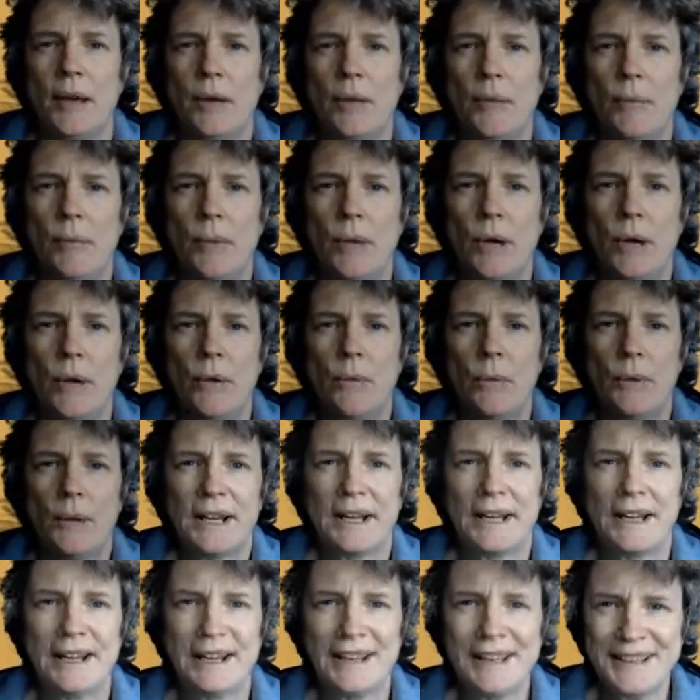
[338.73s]
But what
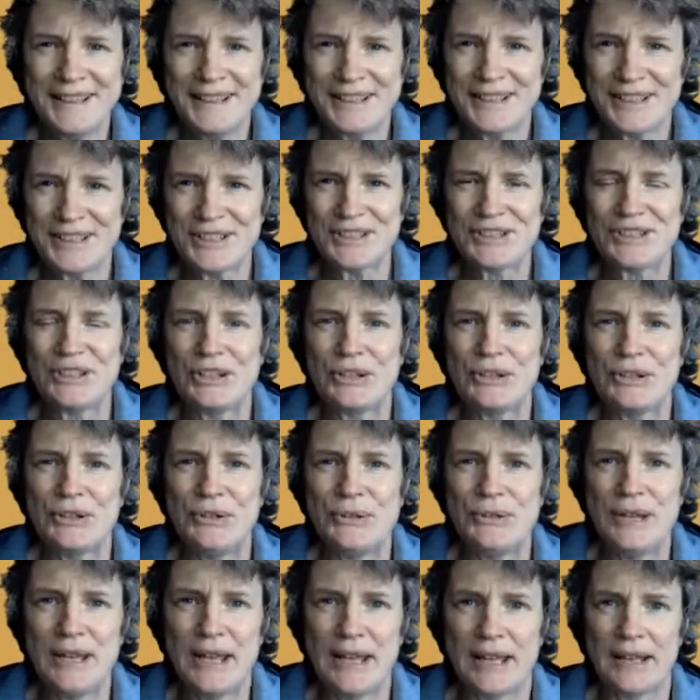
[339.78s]
I like to show you
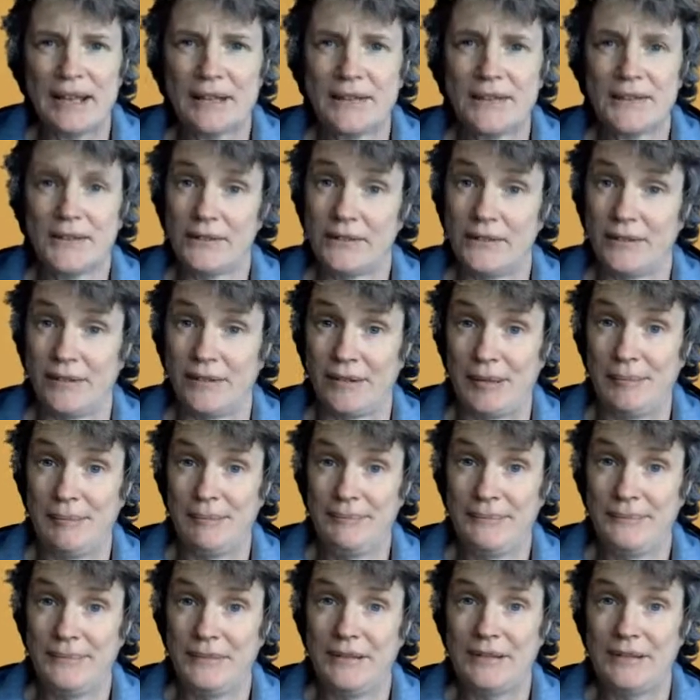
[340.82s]
next time,